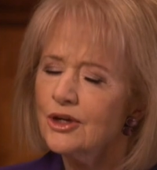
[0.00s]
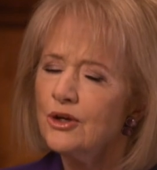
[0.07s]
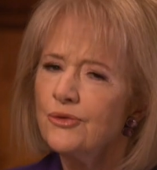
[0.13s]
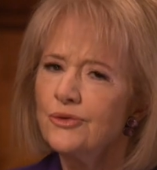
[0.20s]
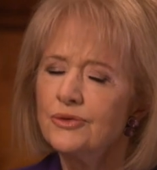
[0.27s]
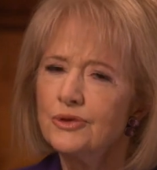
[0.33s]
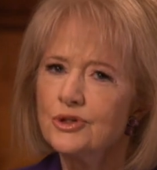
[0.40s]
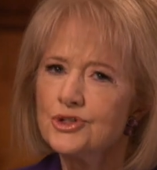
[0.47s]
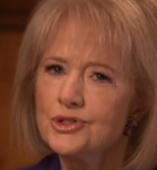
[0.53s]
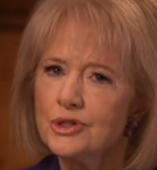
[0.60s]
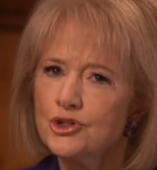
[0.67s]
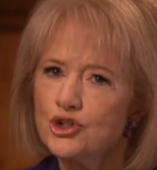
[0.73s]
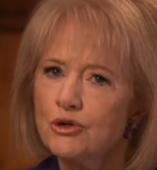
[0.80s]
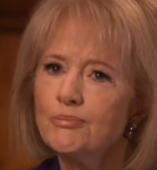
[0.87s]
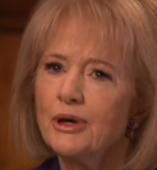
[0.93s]
You know, there's
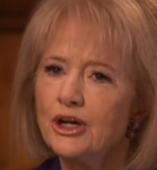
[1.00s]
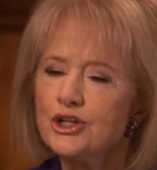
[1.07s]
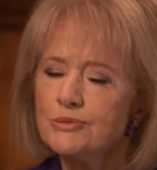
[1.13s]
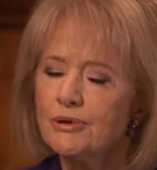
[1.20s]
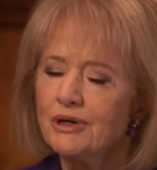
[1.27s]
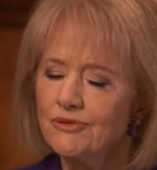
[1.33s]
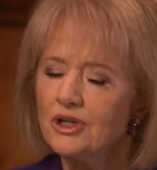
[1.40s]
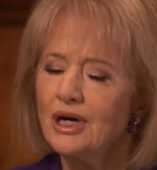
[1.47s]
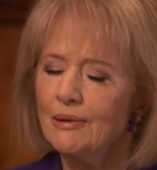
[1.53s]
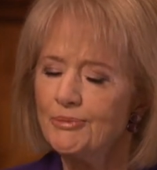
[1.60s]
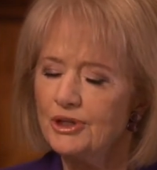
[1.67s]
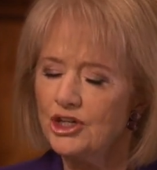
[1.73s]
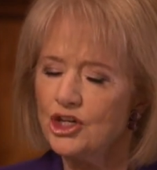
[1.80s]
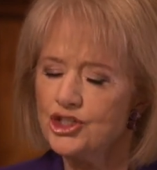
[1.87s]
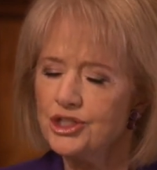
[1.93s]
a tremendous amount of
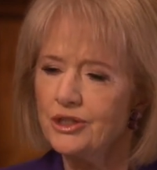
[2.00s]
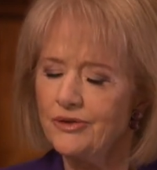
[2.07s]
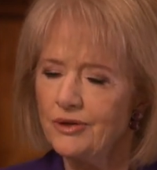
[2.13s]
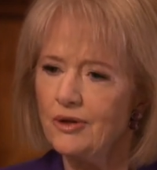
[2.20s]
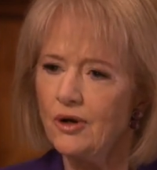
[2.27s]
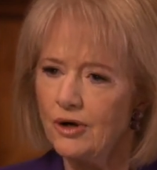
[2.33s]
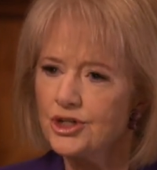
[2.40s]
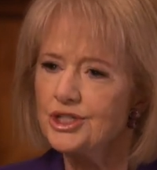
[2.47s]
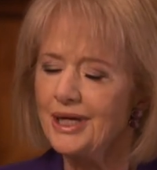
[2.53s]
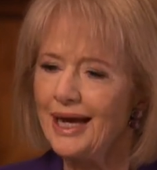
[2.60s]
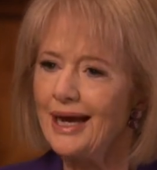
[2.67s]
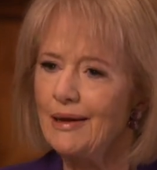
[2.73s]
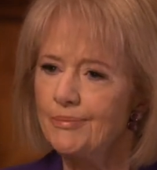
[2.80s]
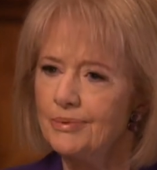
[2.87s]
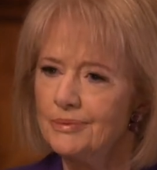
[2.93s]
competition in the large
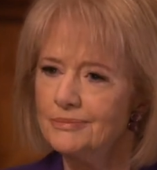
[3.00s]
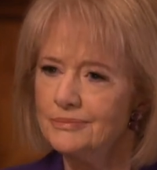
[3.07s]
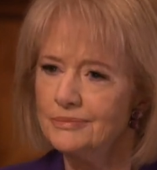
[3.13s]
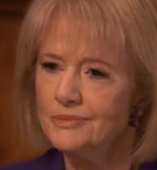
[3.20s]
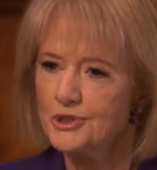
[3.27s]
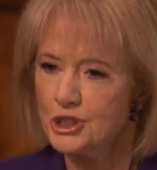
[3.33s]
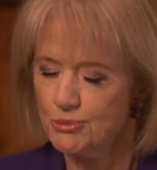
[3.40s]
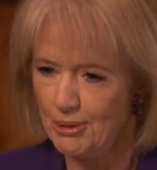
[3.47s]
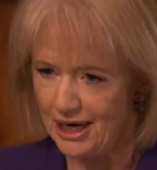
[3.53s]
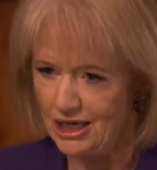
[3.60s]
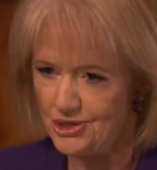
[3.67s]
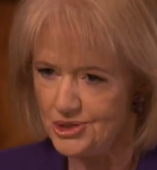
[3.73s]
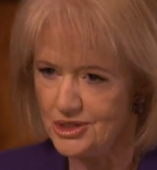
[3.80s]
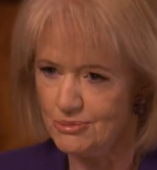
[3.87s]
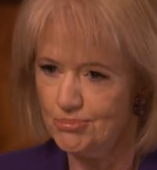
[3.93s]
cap
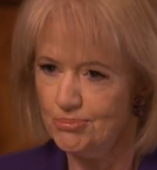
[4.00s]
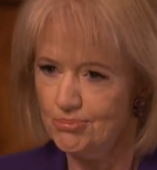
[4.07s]
space, mm